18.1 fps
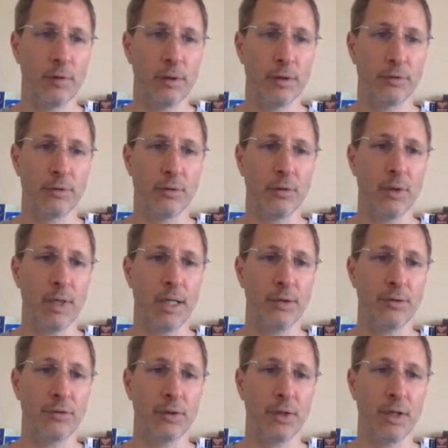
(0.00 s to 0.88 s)
That's the
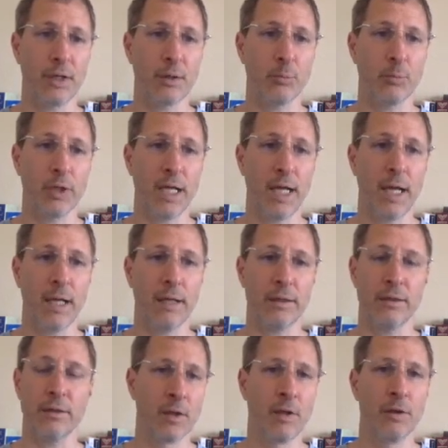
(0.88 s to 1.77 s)
last item we
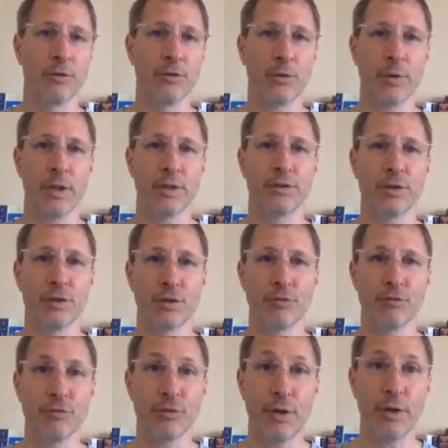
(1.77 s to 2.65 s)
added, so that's
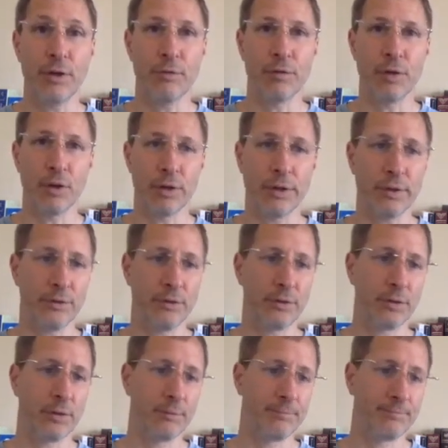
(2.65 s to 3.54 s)
at the front of the
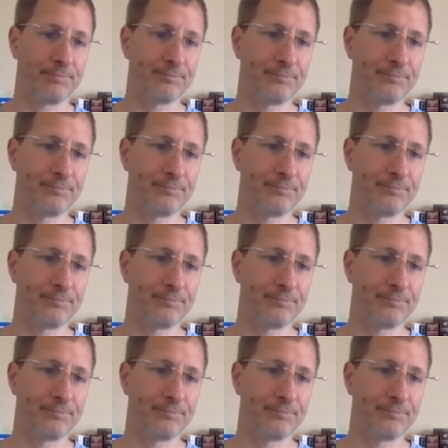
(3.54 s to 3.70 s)
list.